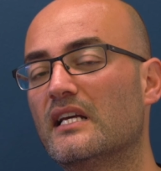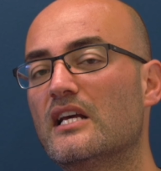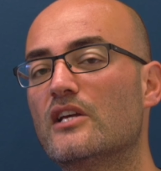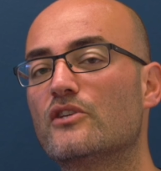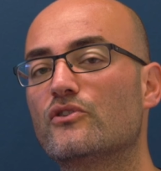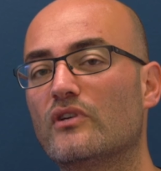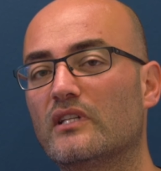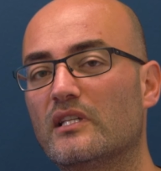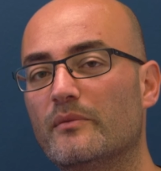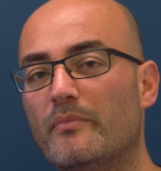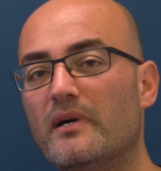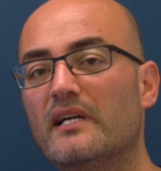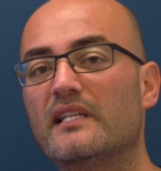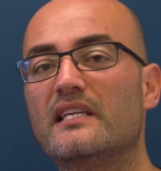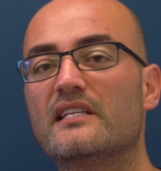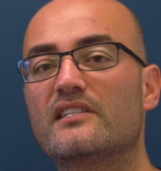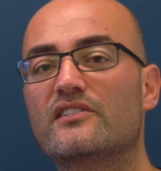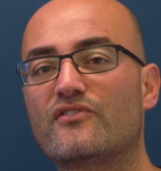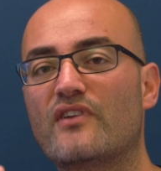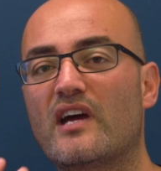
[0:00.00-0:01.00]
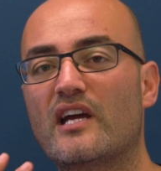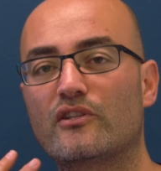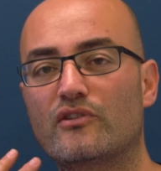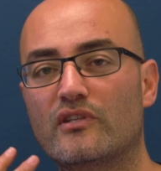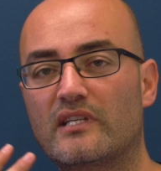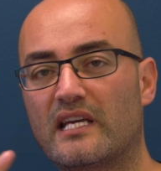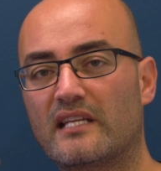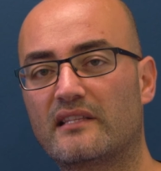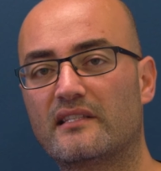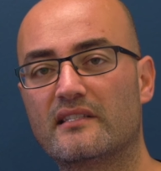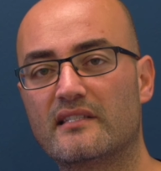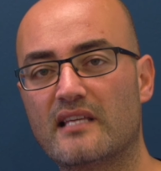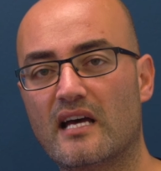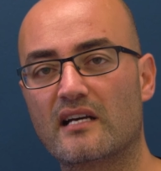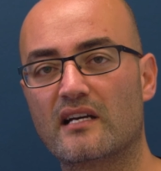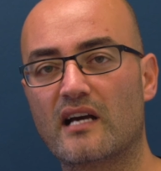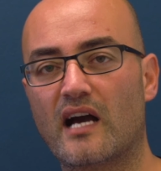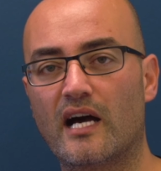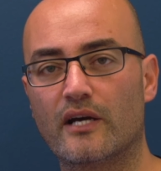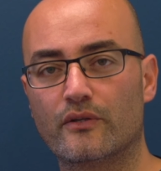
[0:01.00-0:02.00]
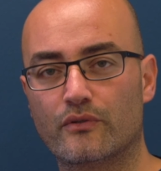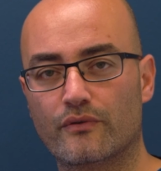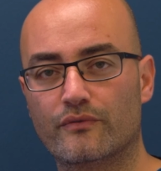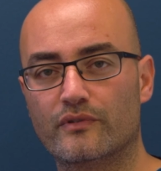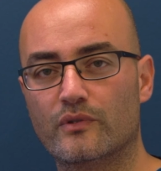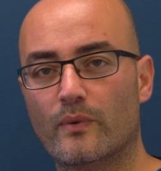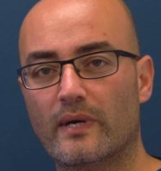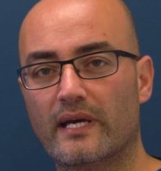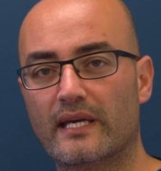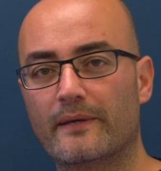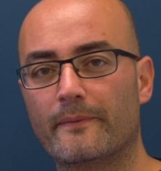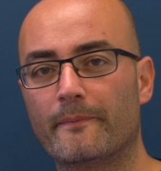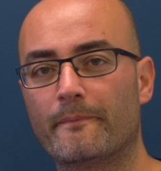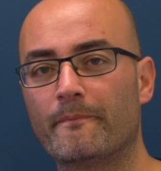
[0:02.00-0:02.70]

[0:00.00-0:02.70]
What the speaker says: So the body is trying to get the tongue out of the way.